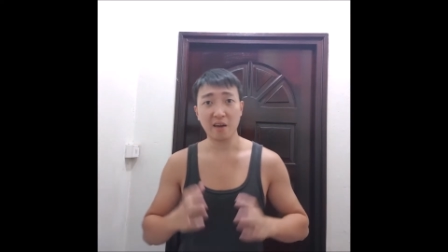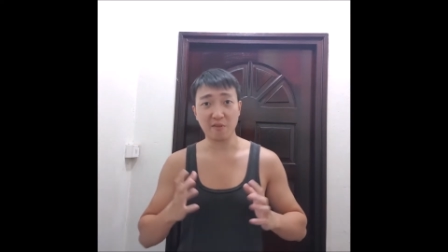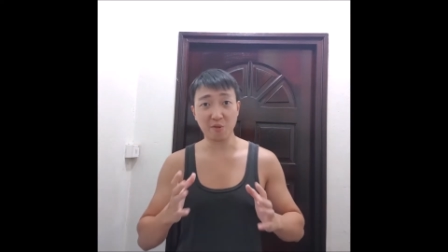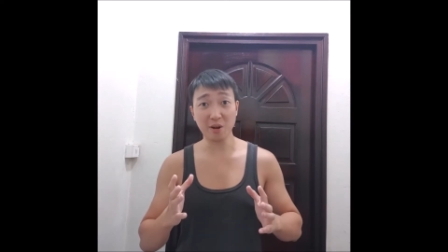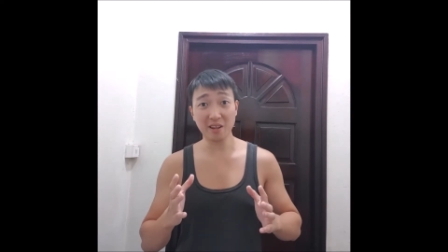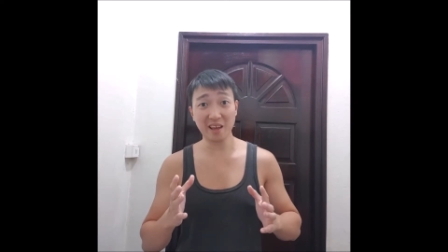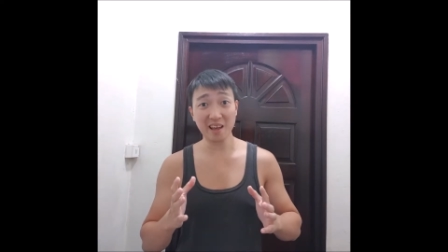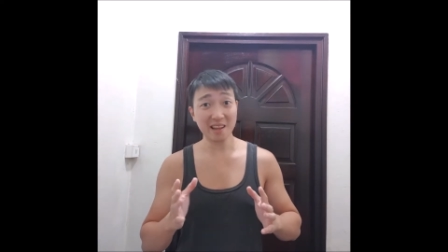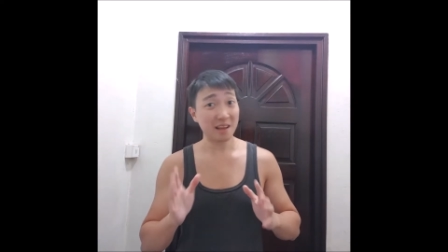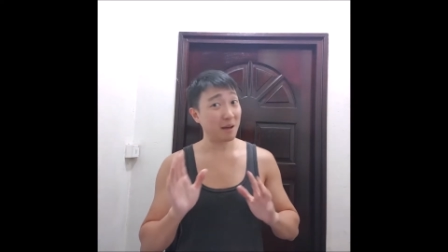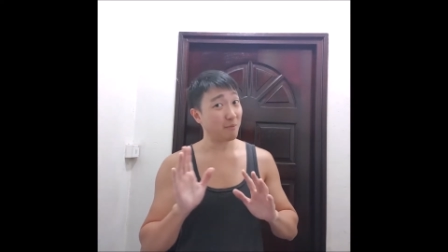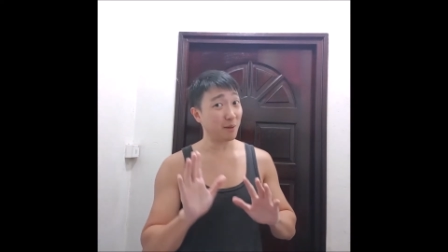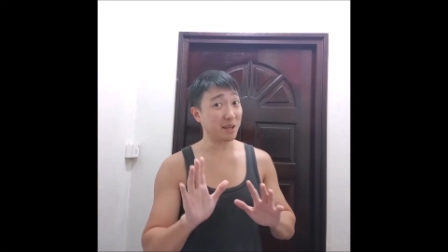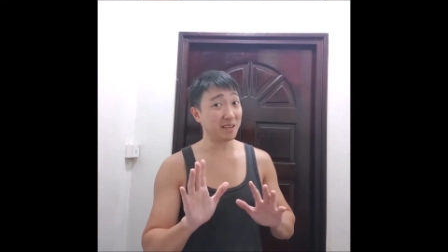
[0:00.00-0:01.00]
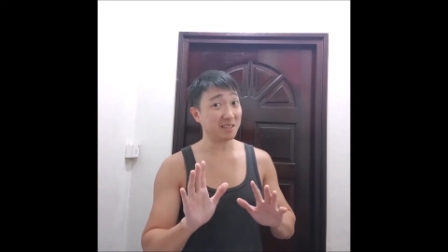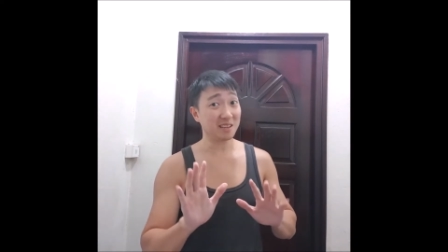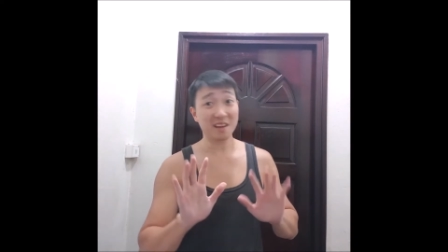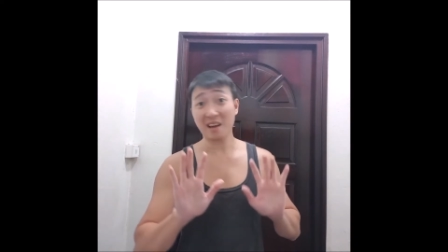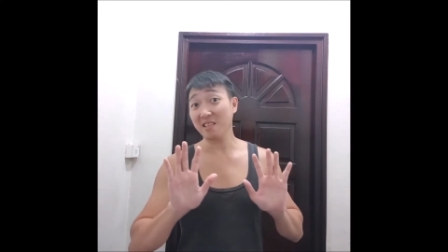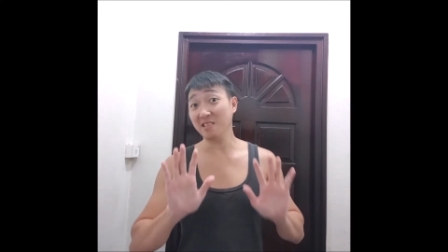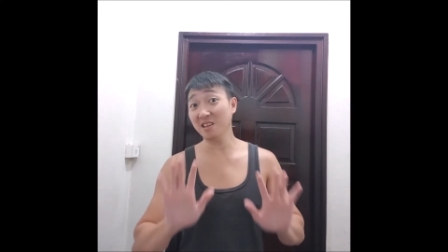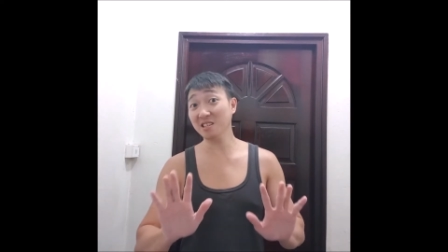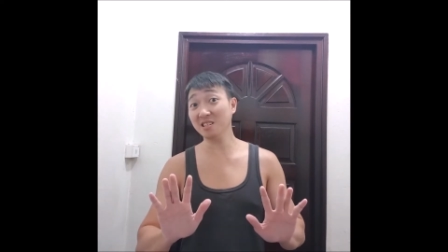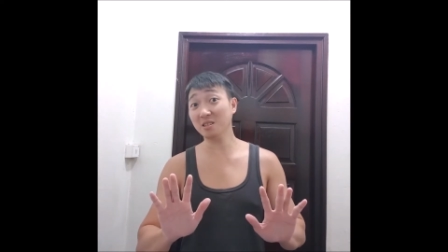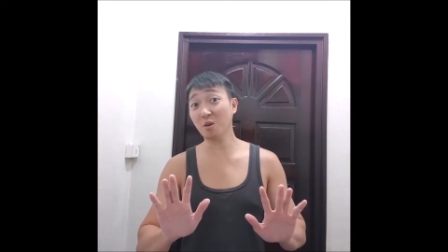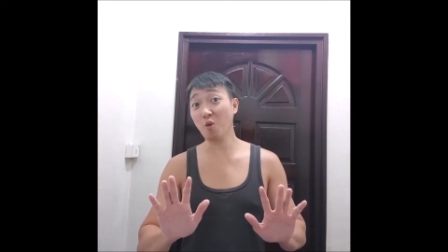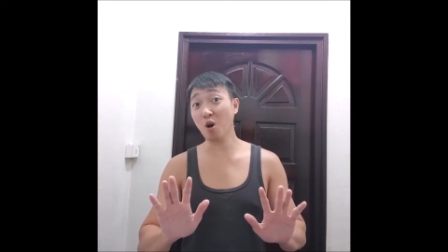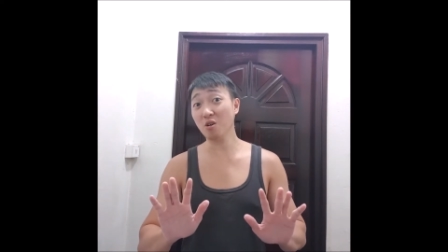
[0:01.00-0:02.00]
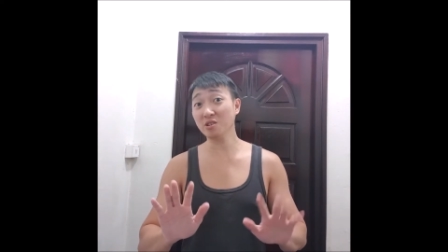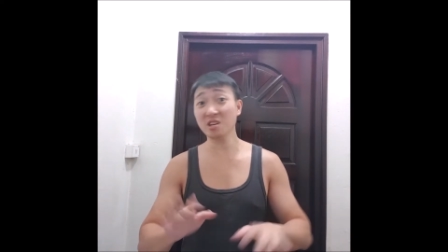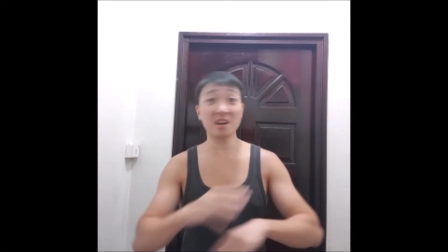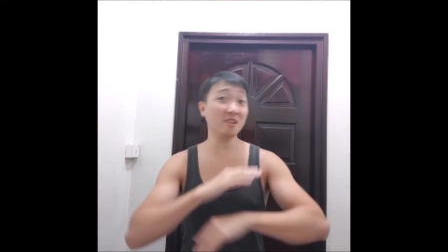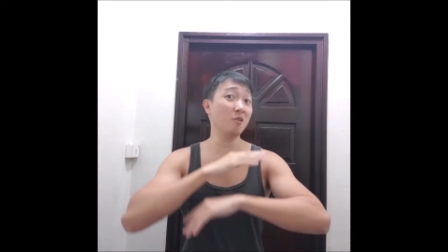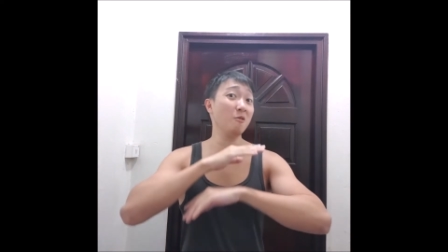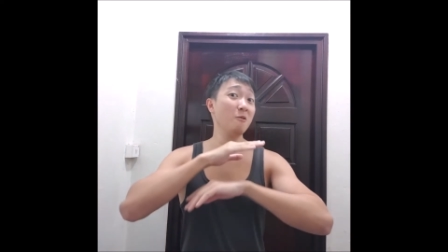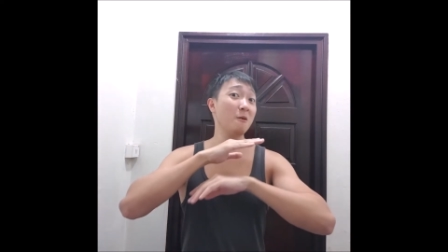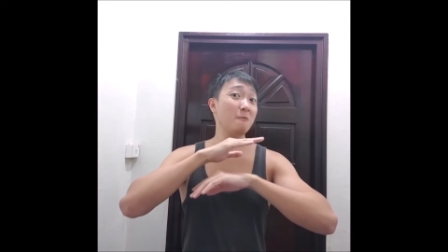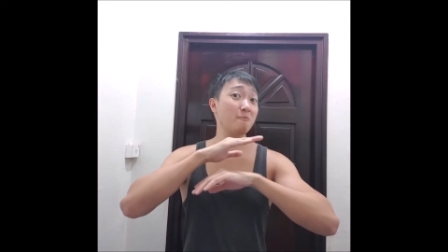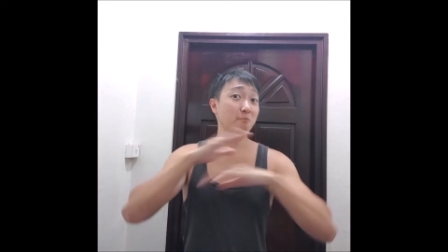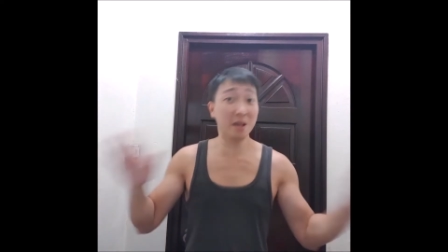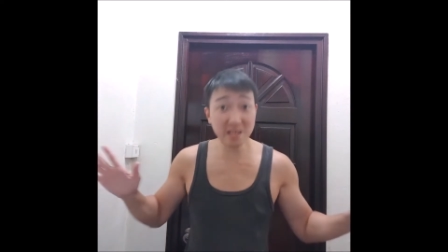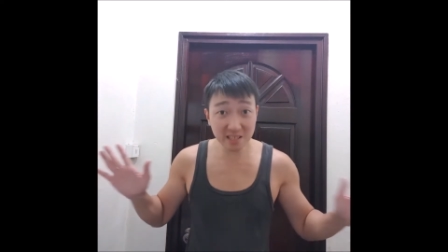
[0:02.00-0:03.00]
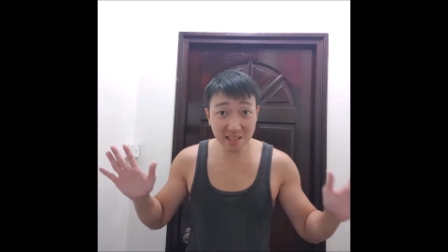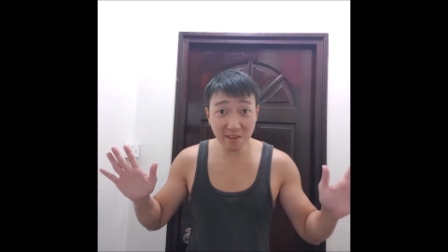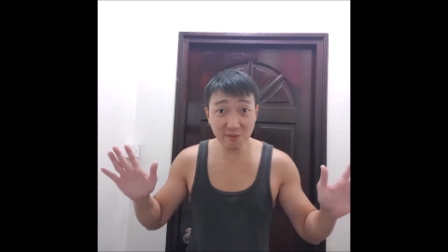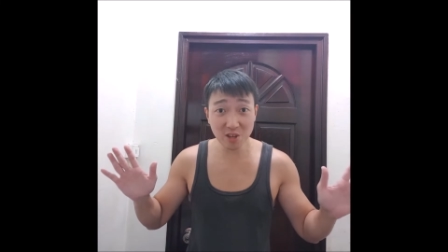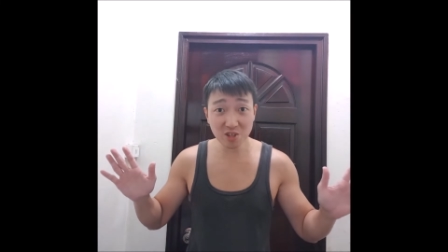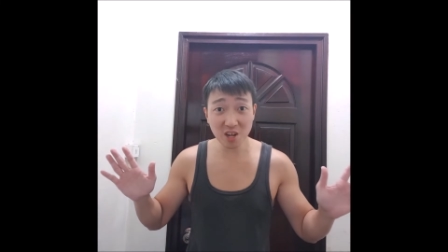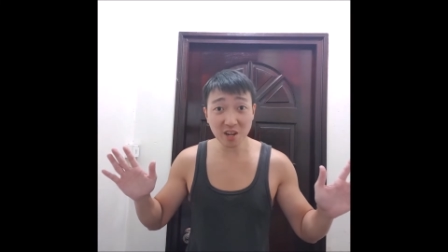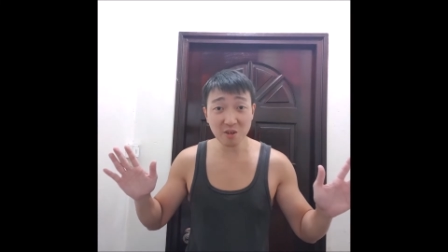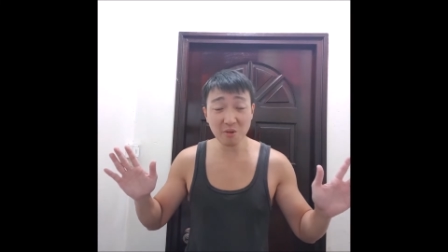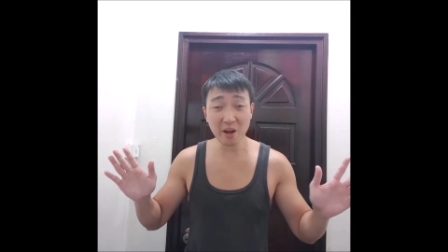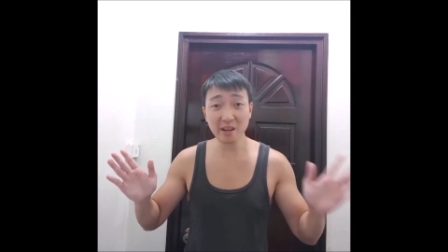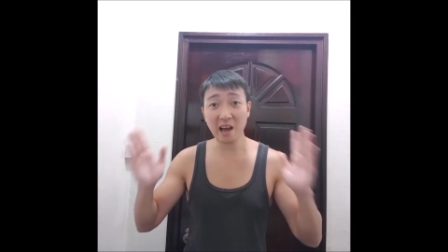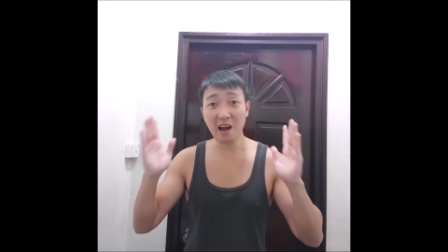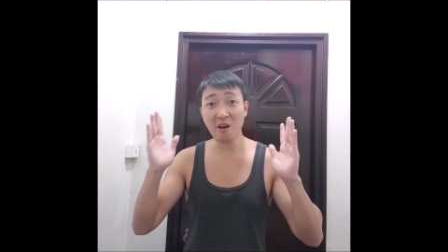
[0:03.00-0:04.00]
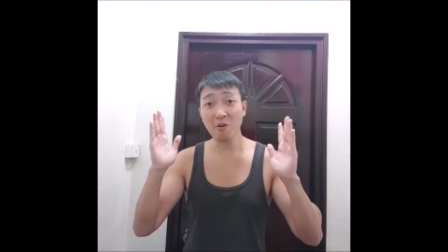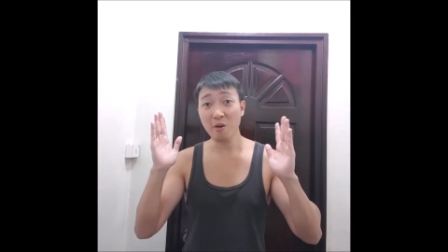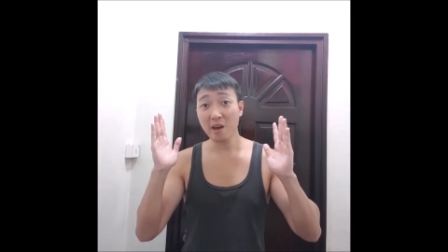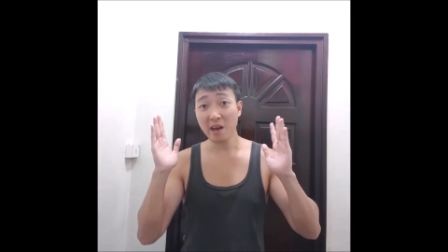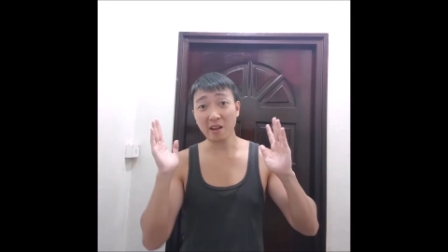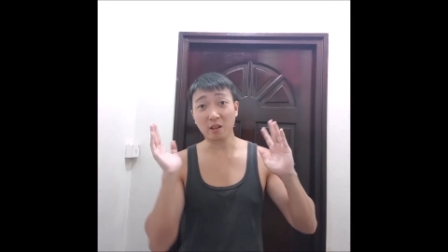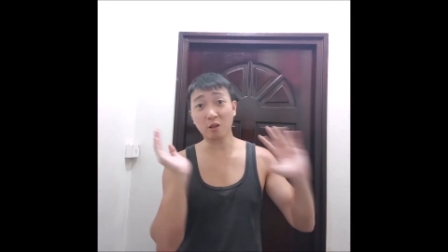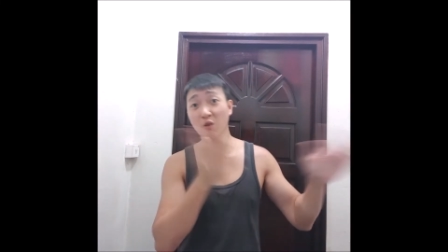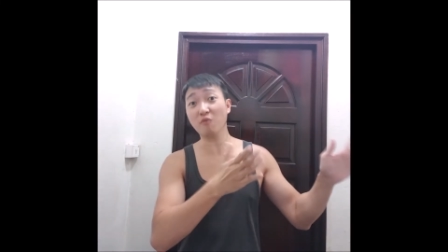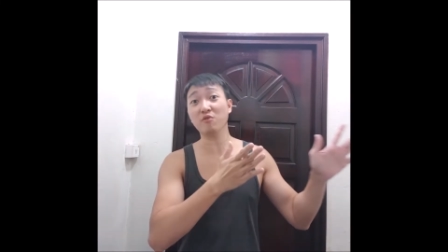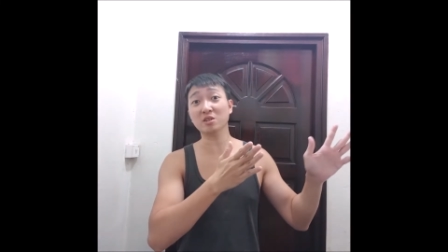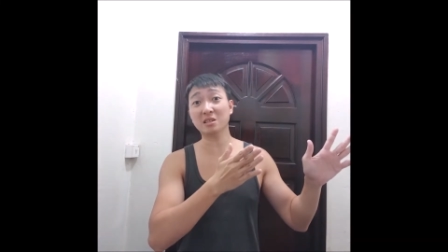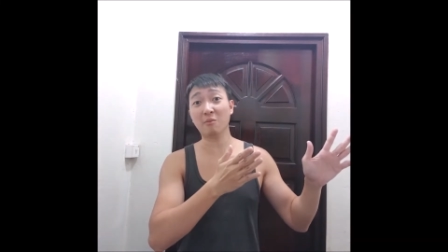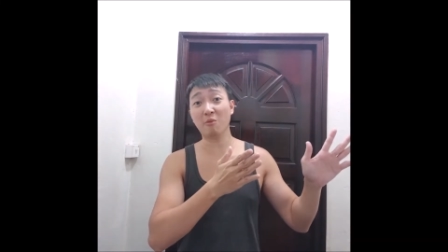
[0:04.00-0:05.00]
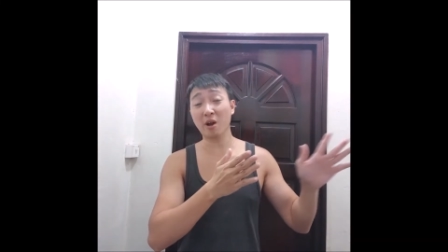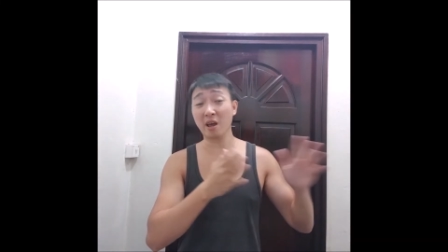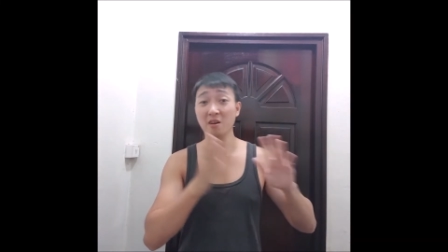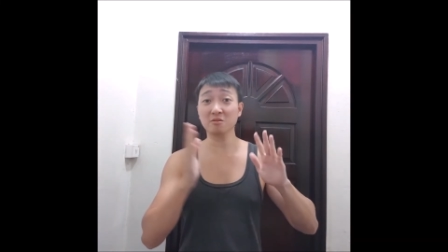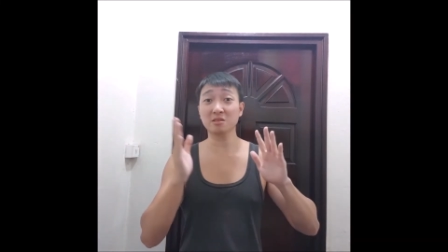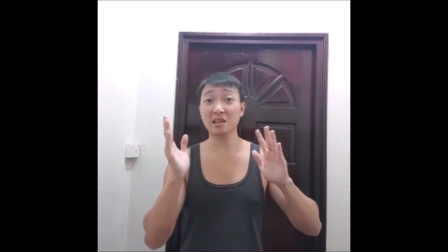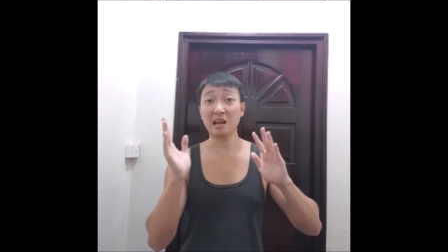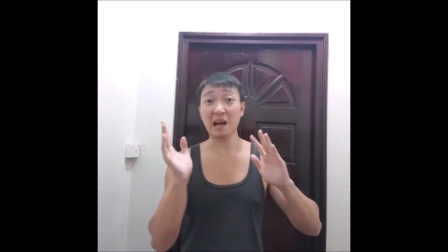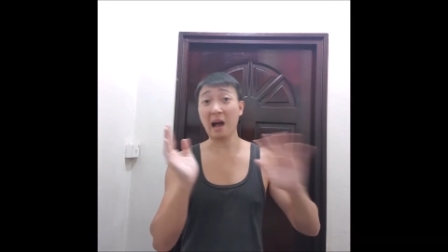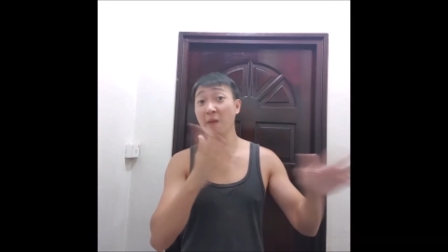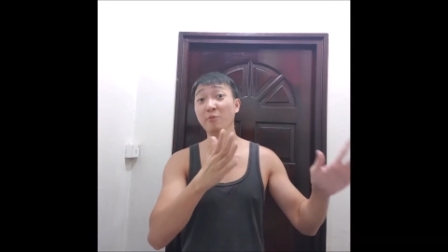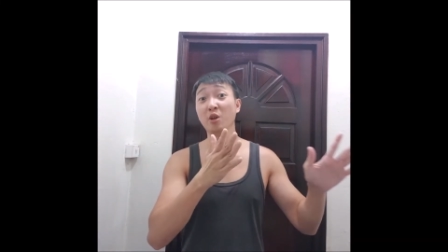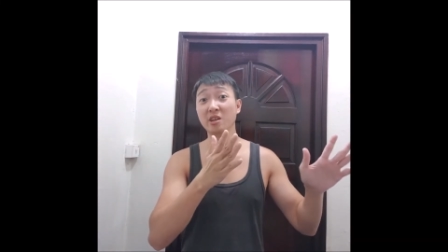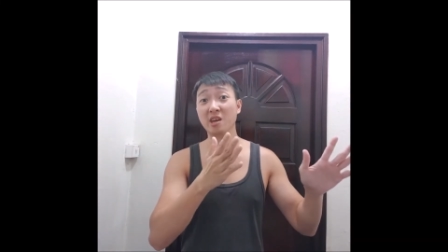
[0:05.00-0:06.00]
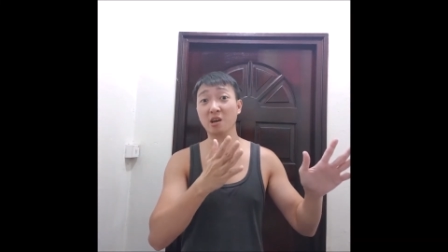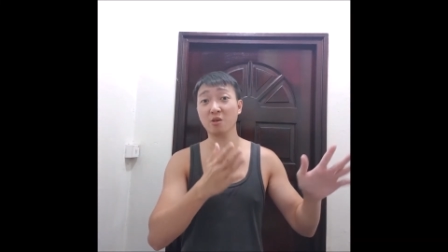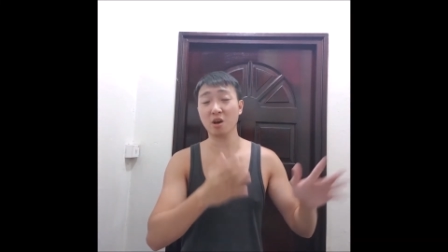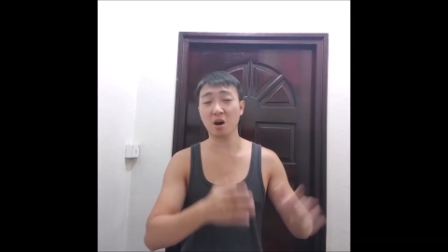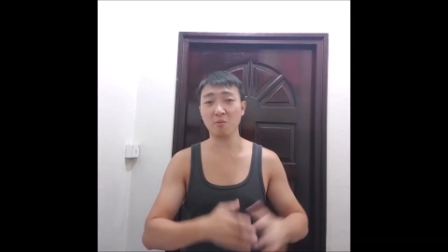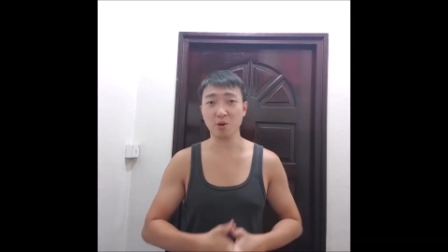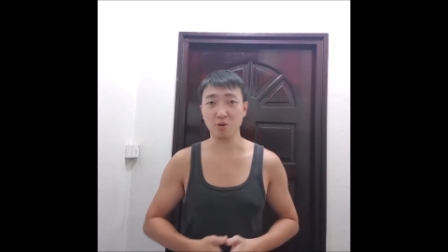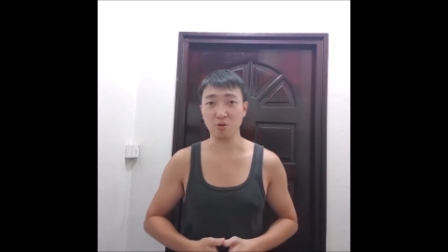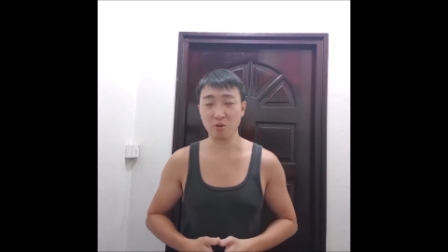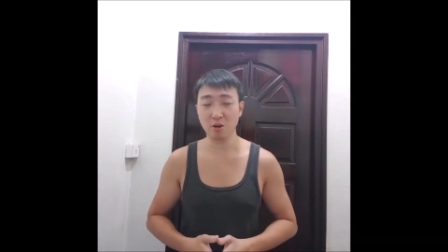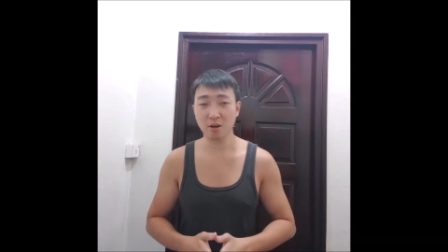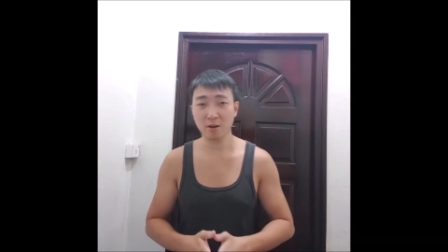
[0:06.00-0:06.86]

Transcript: If you want that, please, this is the wrong channel. Please leave this channel right now and look for someone else. I'm not here to help you.